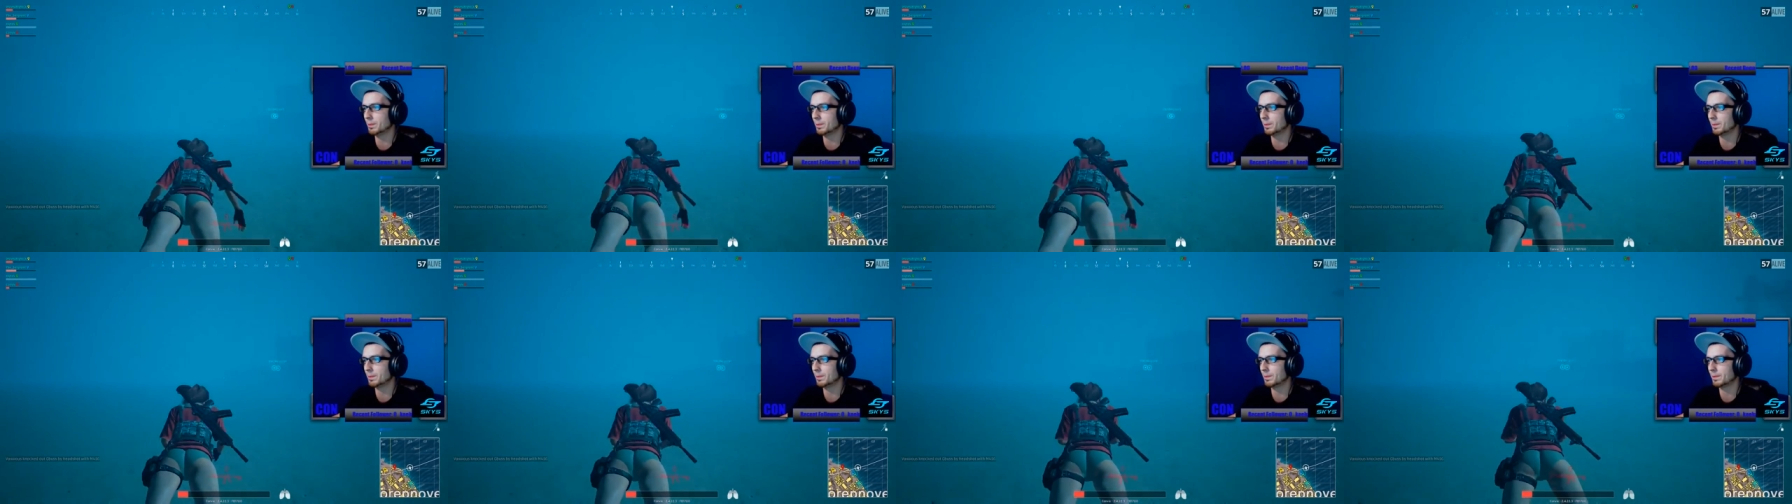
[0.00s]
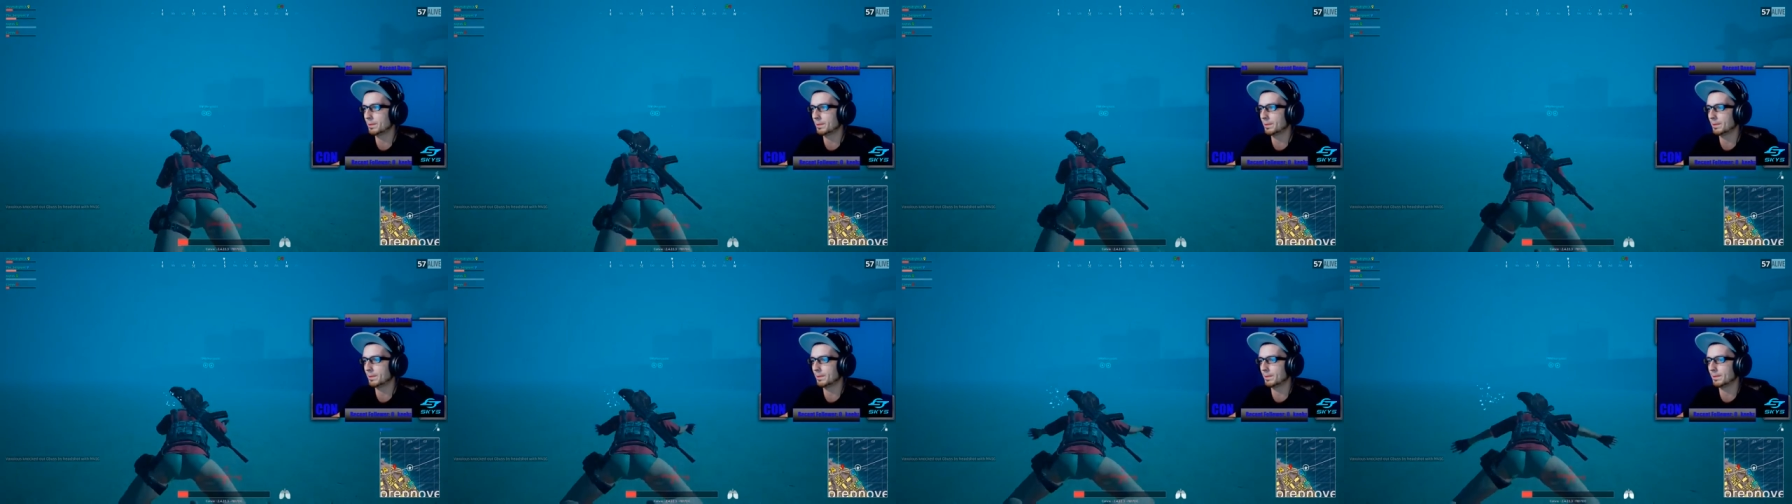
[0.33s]
Once
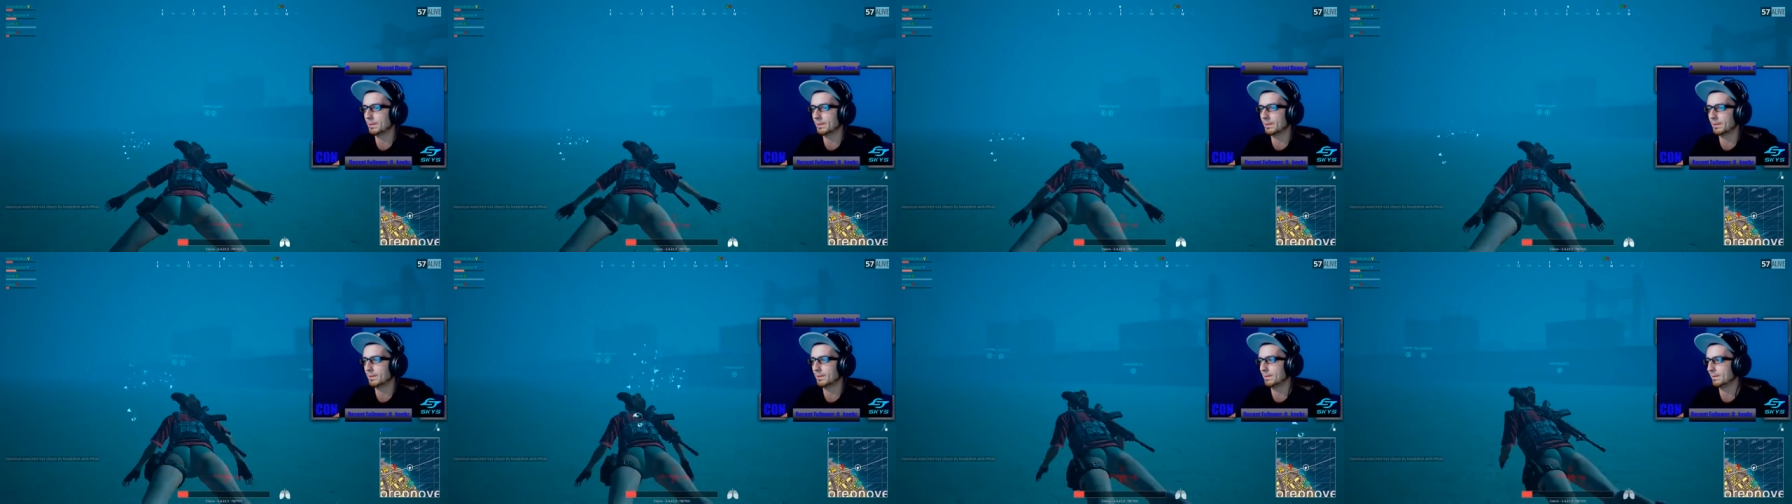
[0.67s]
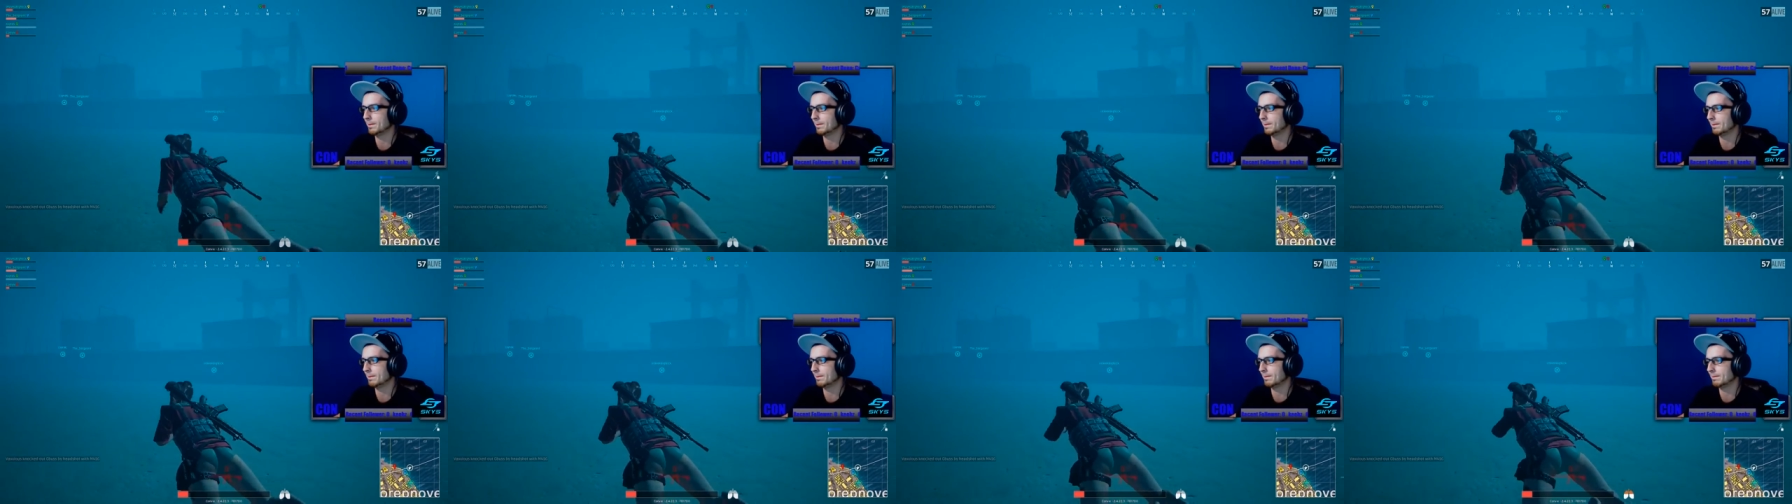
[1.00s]
it twice, he
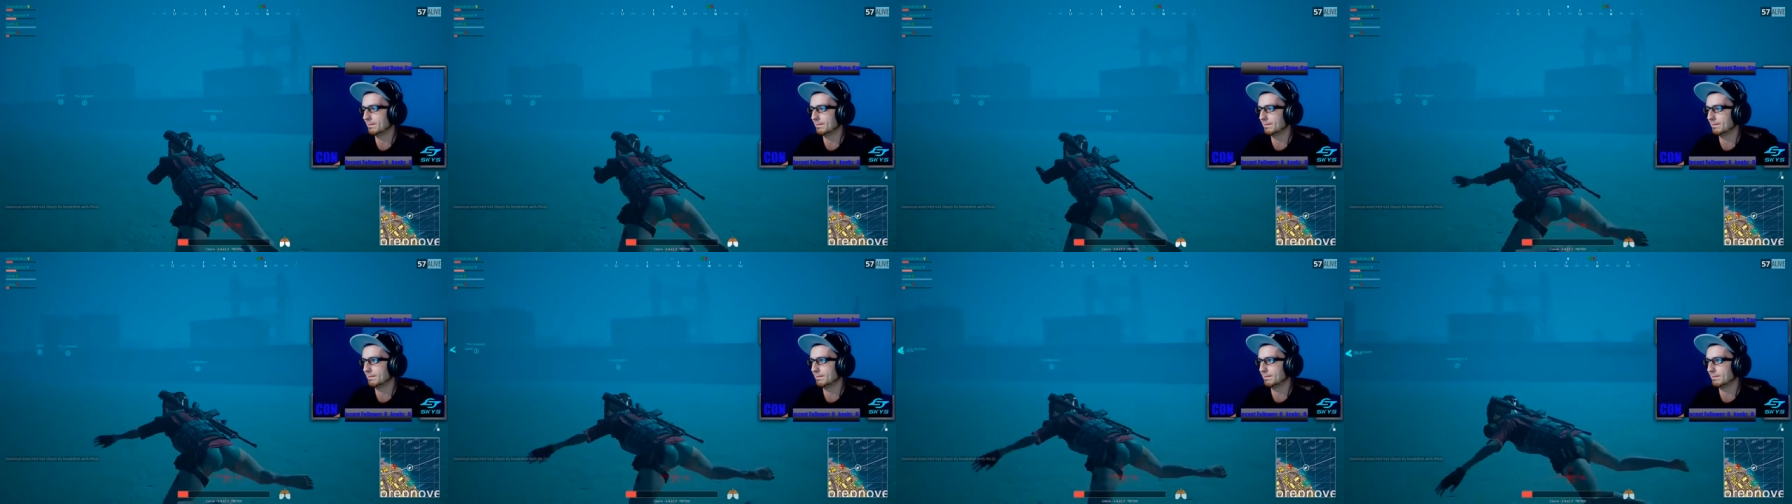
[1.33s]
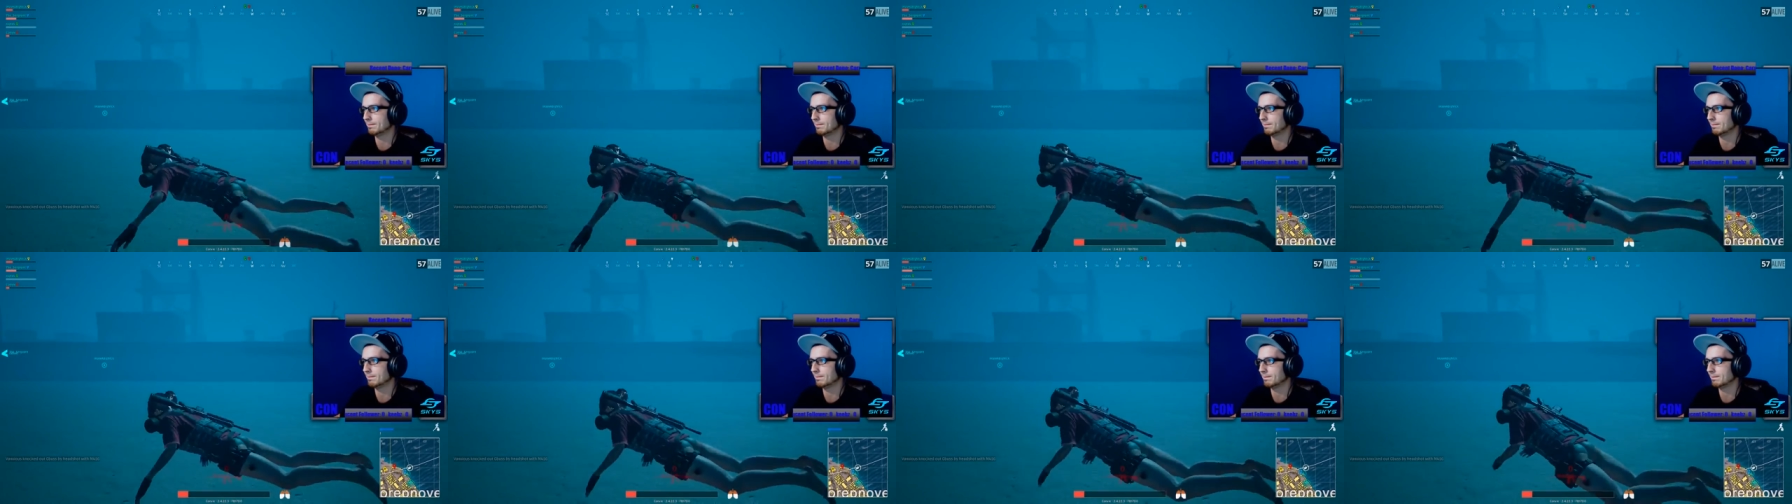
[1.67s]
drops.
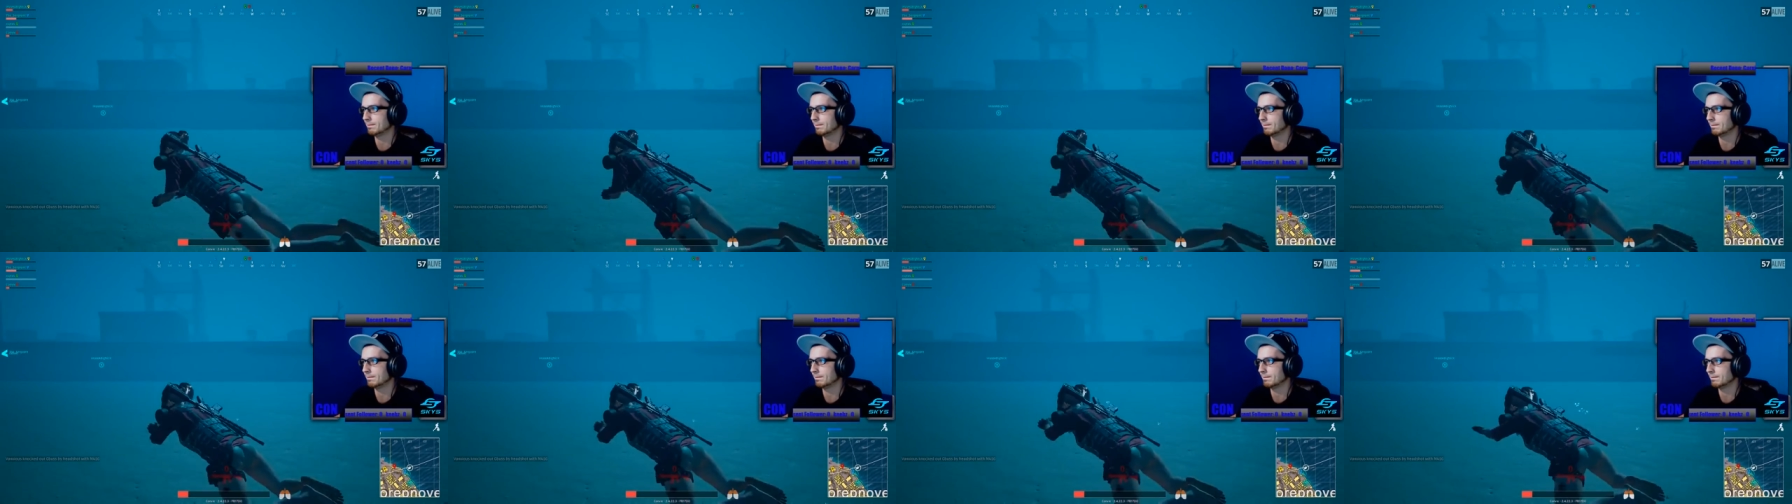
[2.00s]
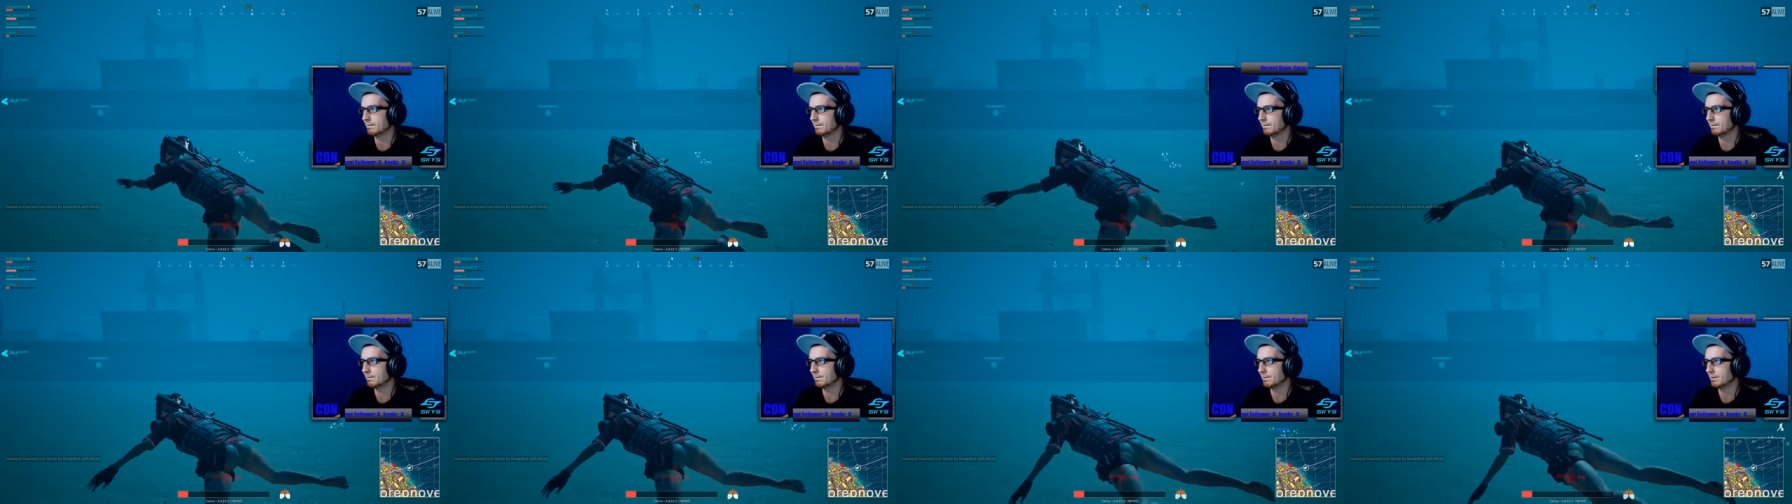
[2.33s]
Right in front of you, Con.